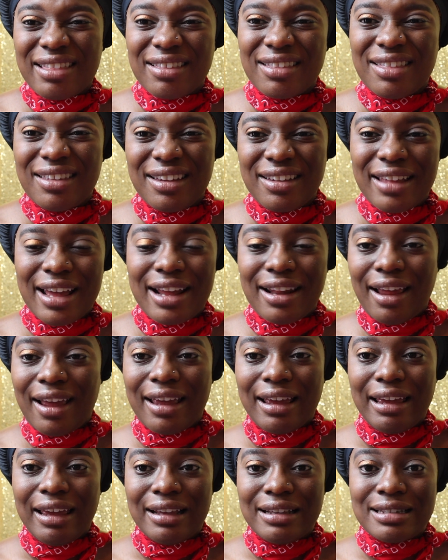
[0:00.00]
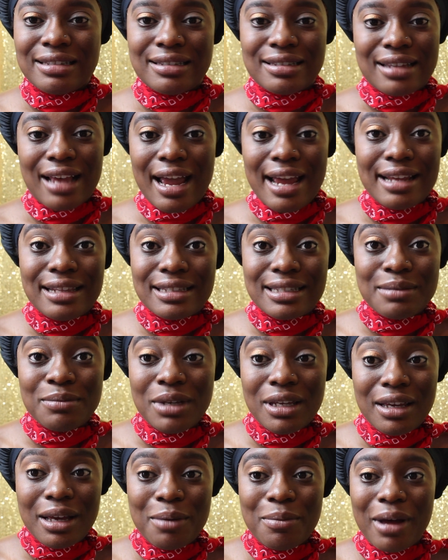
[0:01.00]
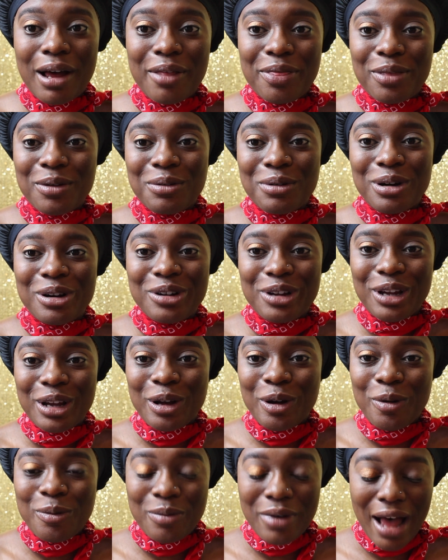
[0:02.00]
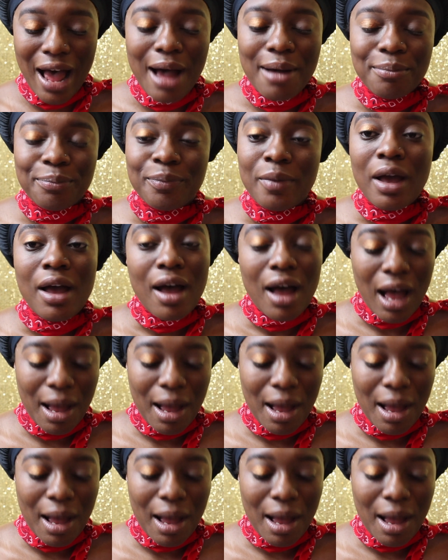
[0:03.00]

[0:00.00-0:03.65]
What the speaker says: the thing that like excites me about the rodeo, but I'm